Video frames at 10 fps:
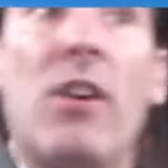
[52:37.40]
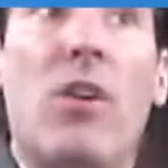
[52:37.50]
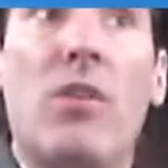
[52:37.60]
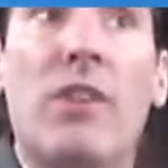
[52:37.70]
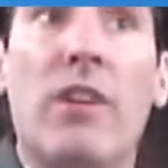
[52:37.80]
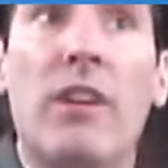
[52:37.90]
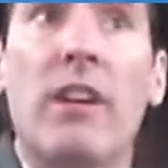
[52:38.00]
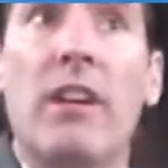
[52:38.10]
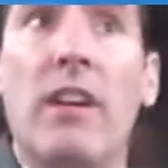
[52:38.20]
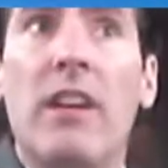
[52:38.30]
owner
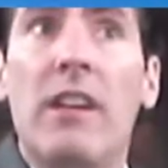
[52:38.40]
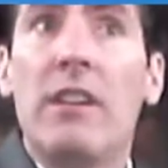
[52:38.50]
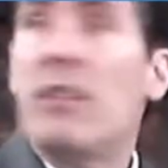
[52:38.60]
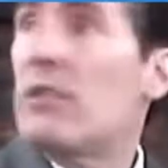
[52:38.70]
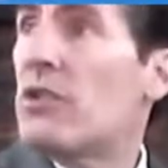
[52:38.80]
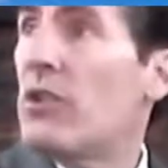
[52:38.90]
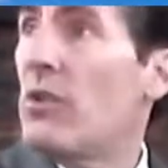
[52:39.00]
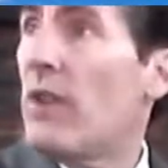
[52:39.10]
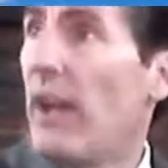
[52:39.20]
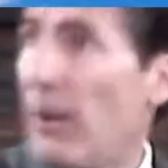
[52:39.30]

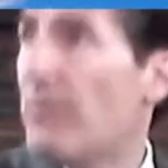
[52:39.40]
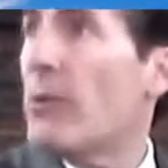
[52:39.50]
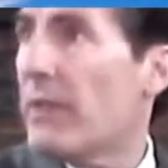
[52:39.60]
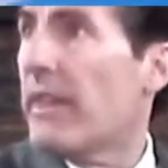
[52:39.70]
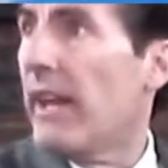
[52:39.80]
to help you with that?